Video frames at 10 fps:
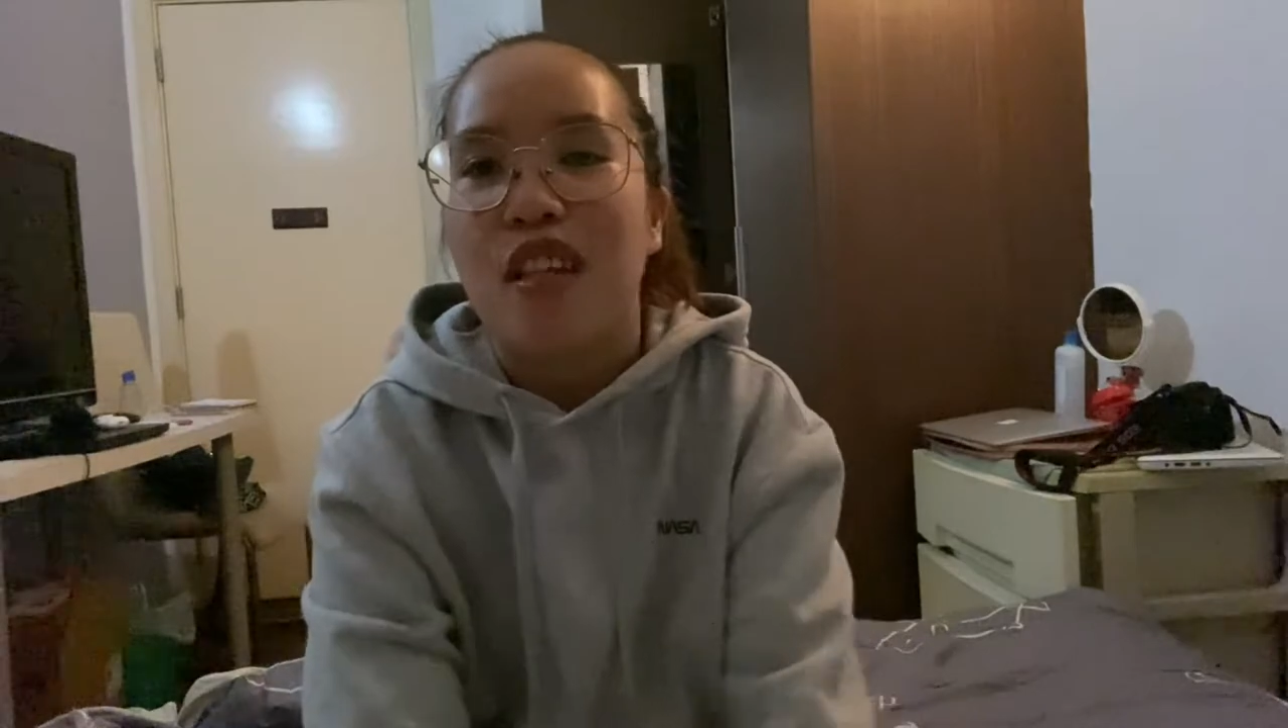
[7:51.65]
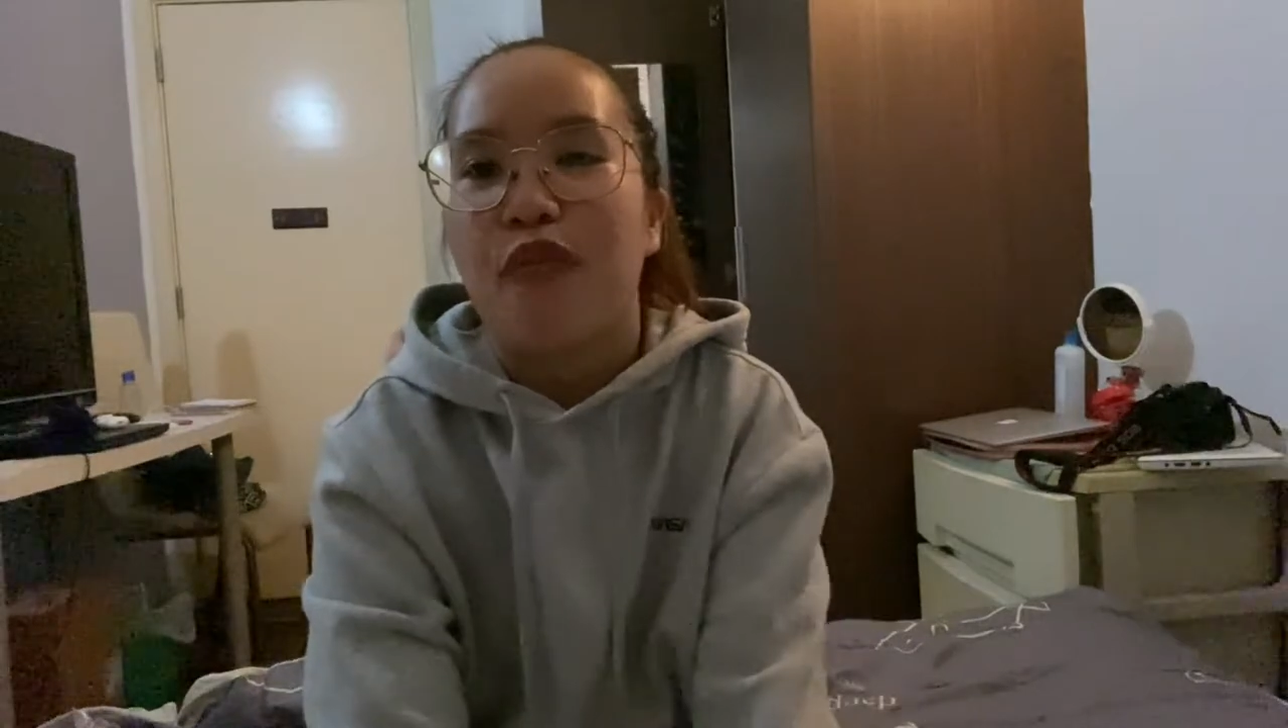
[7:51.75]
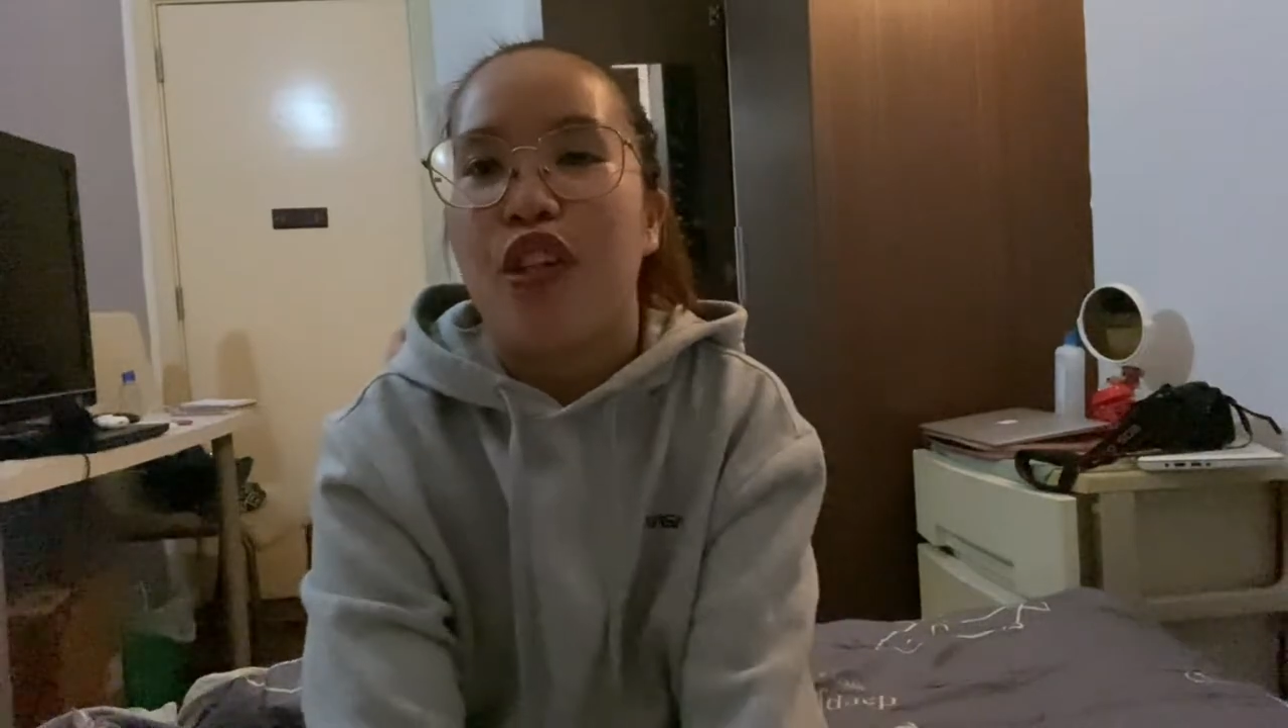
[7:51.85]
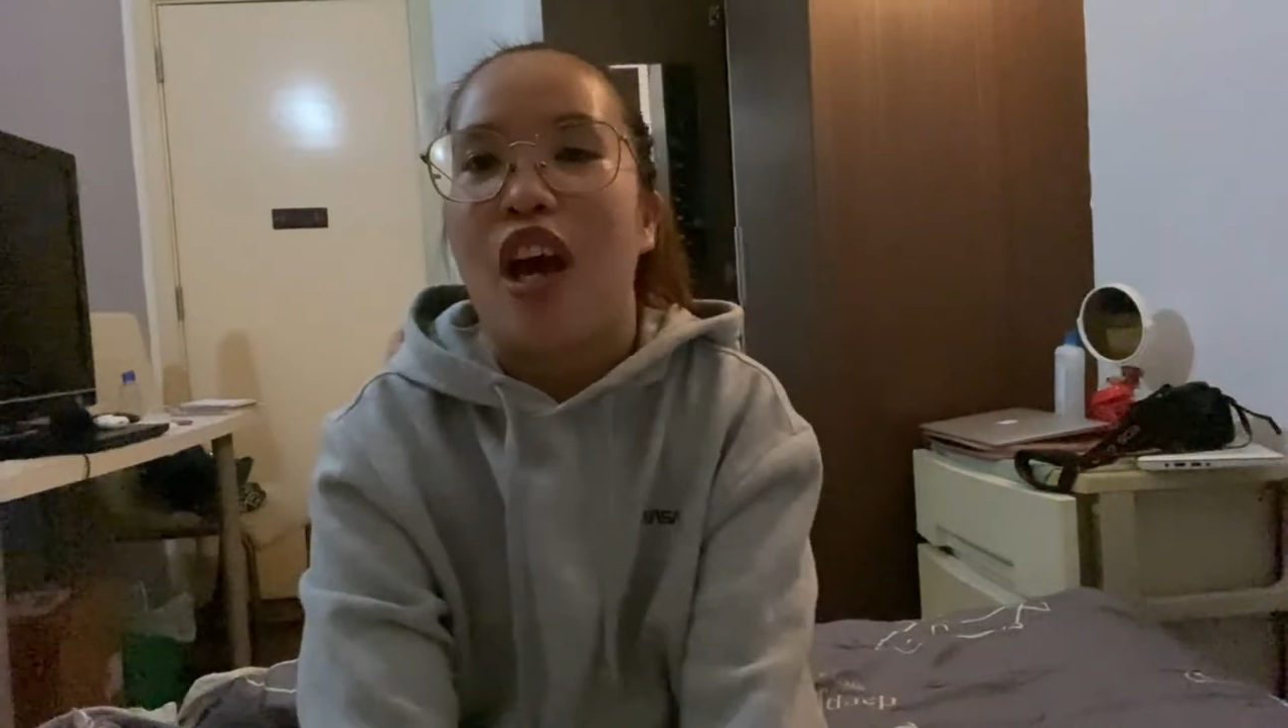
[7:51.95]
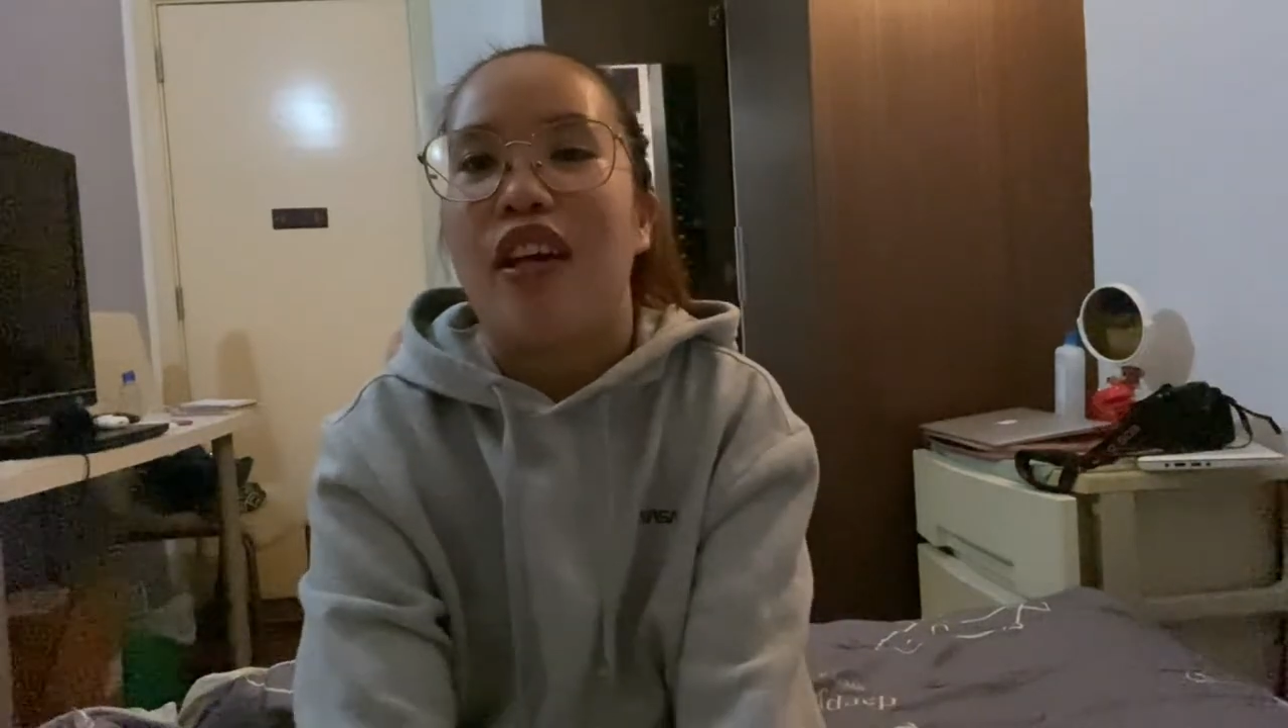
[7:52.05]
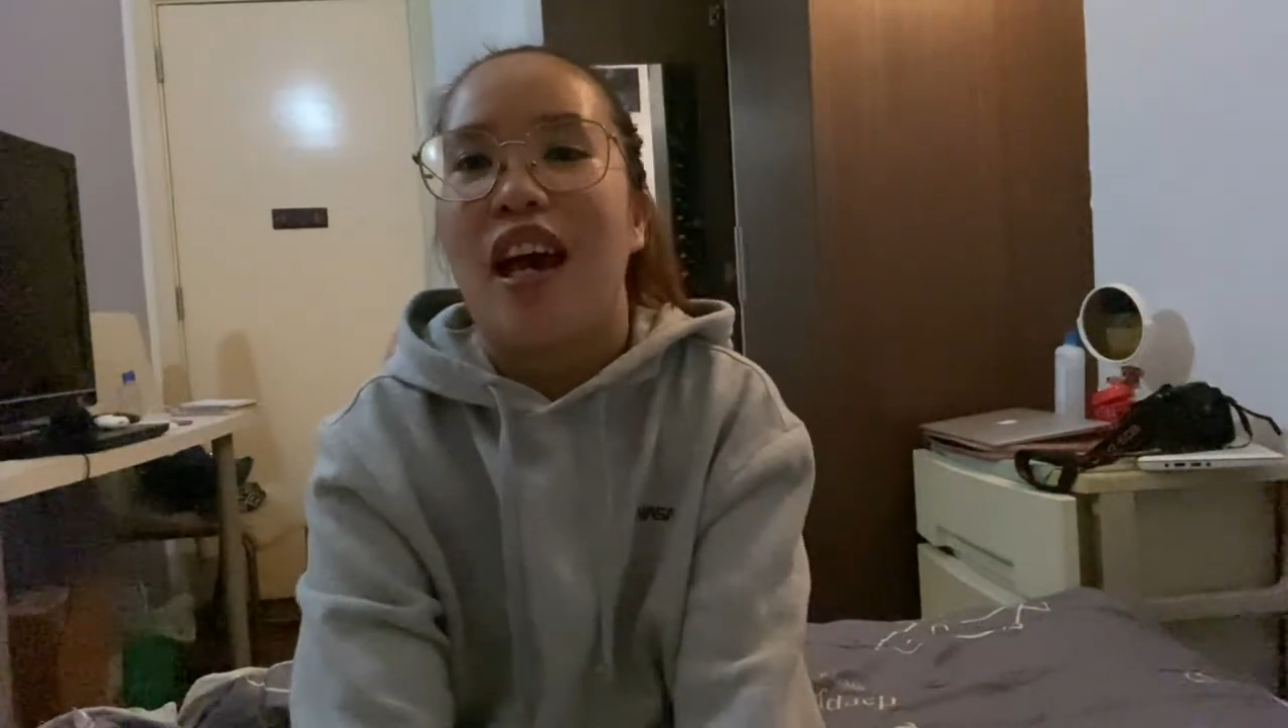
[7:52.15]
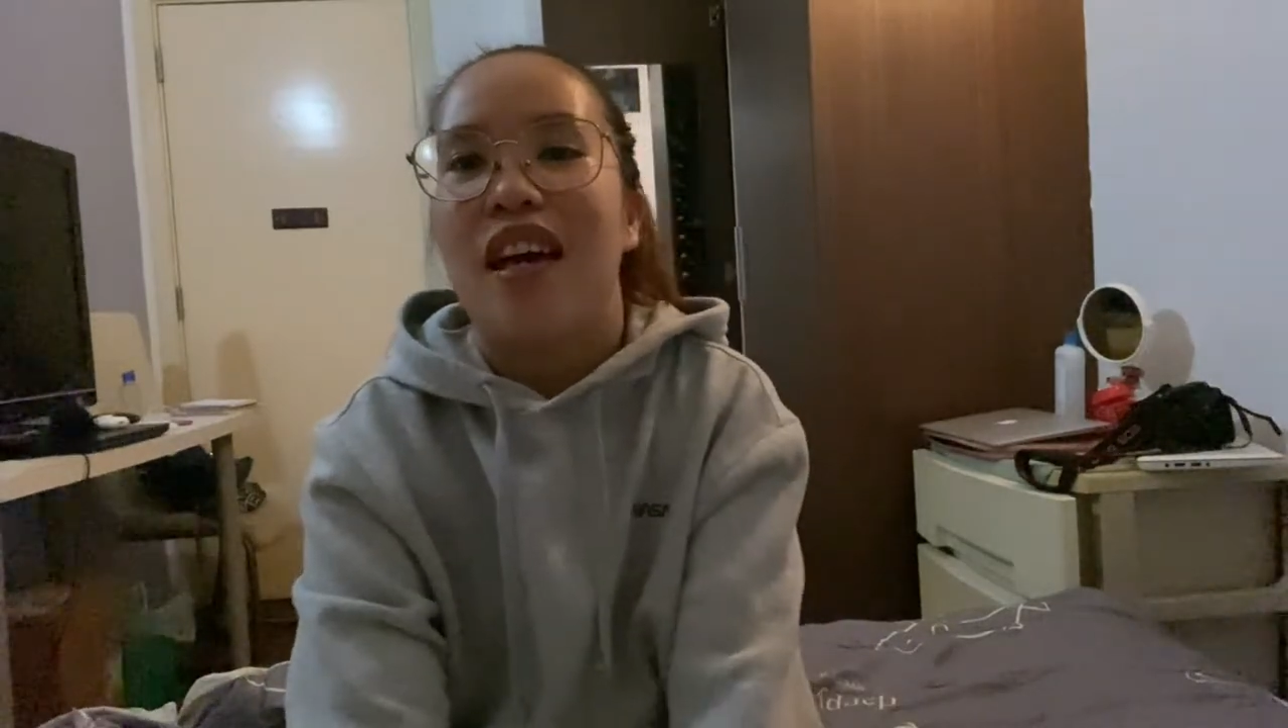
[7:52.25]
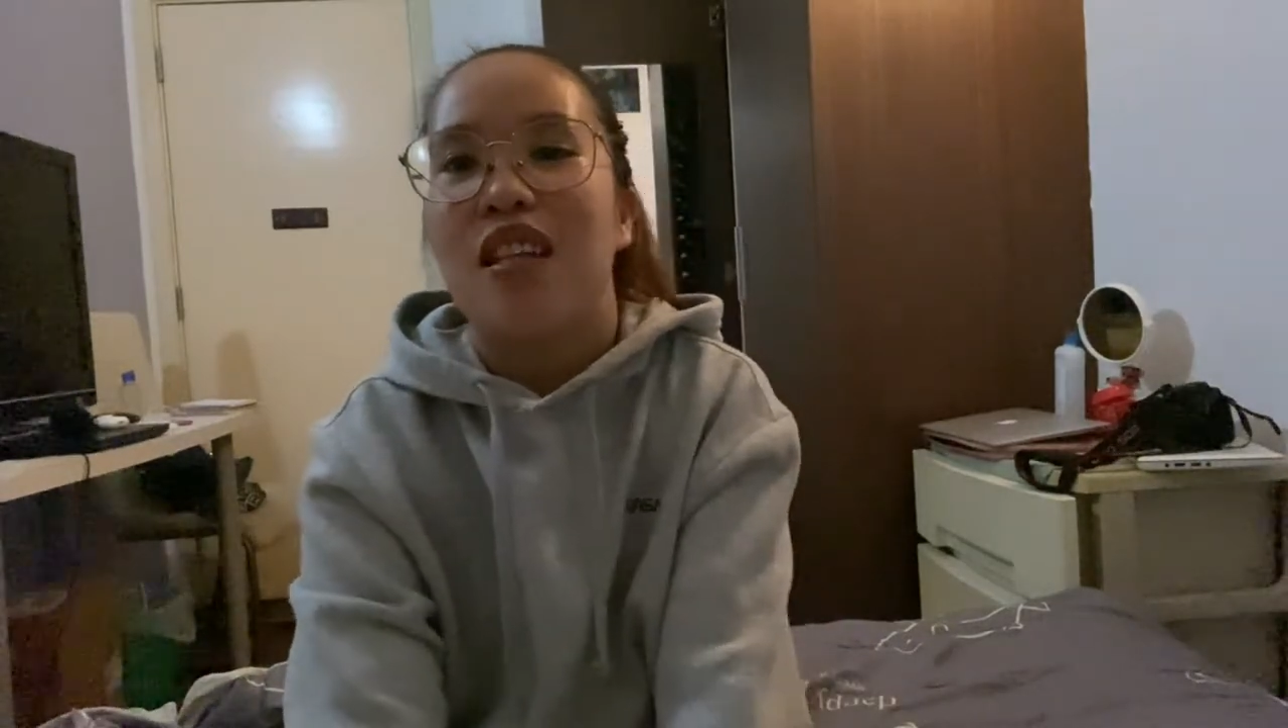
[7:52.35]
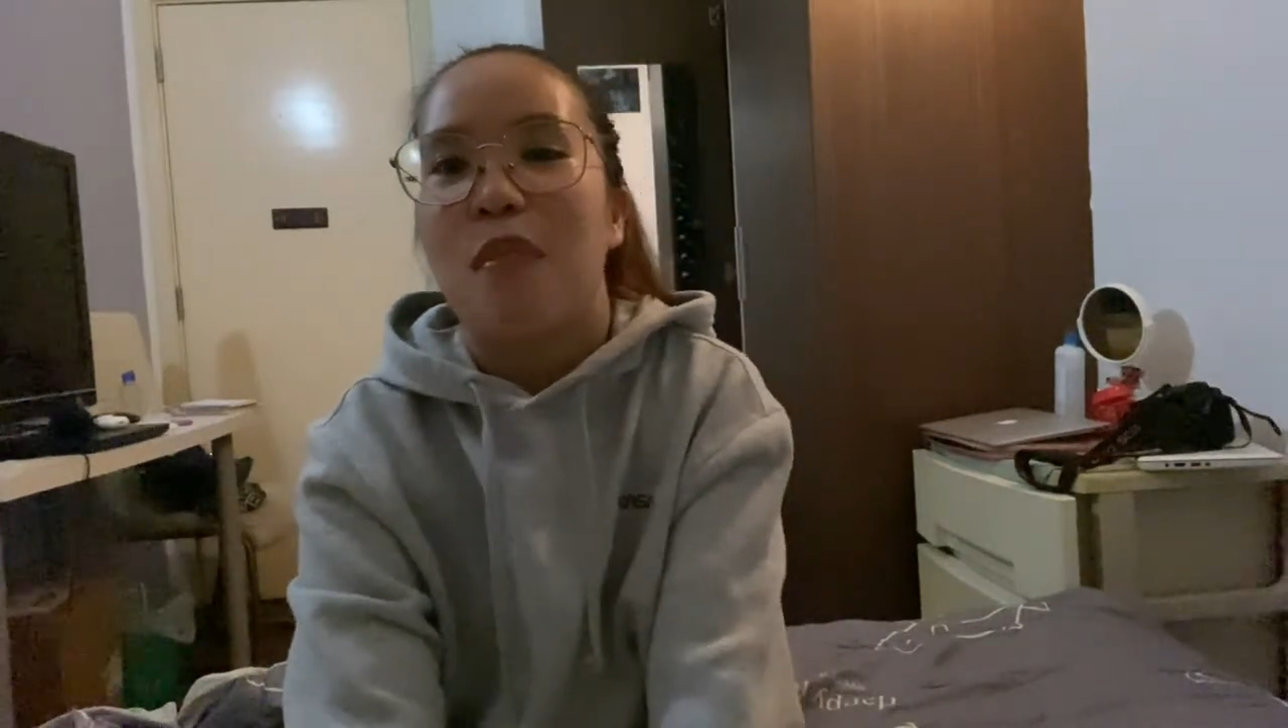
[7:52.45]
it for now guys.